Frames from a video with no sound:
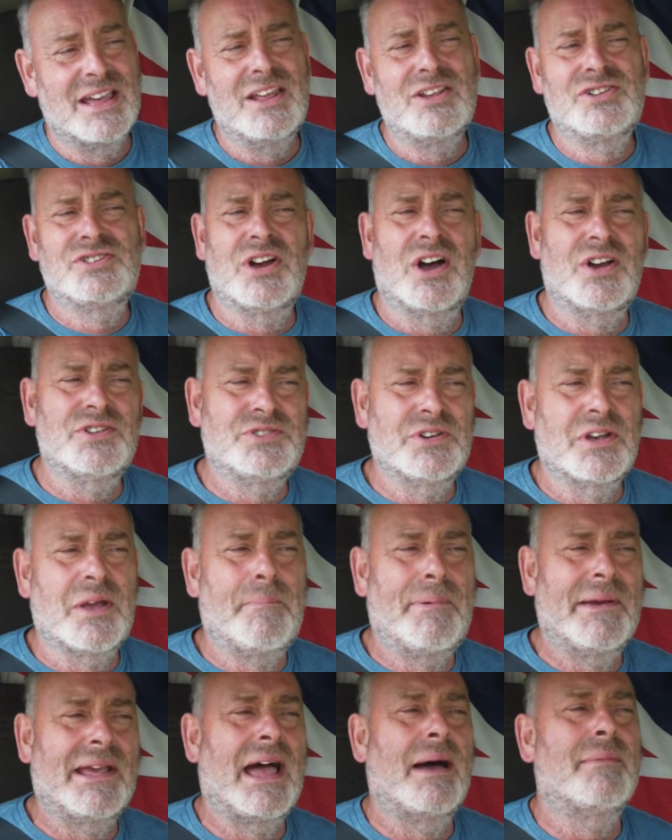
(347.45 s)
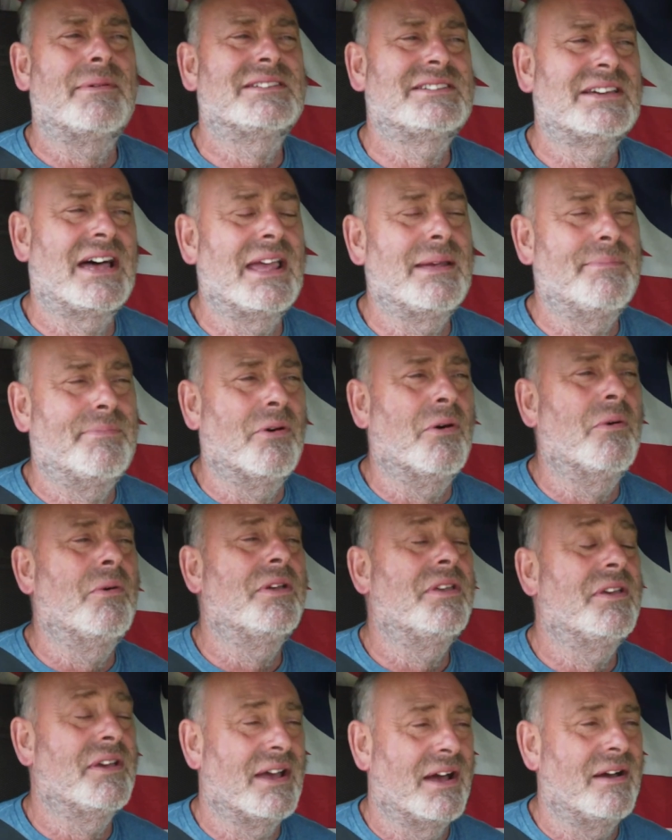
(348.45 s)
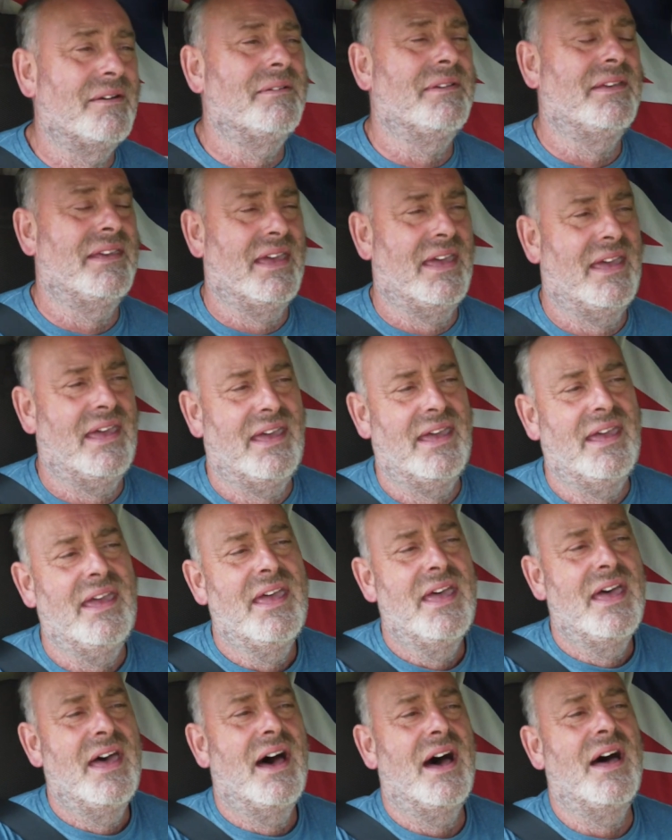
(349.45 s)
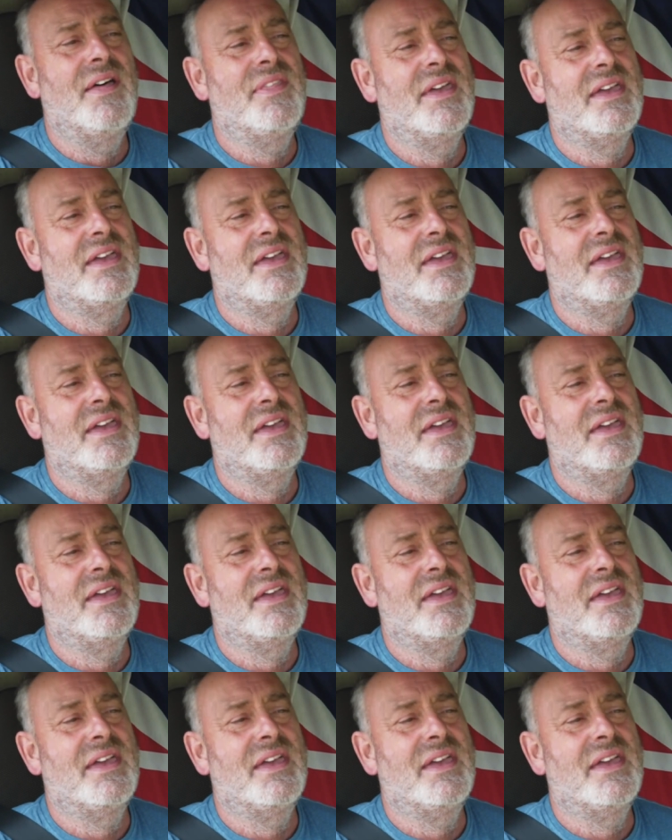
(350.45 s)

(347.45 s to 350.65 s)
Any chance you could pick up a table? And you go, yeah.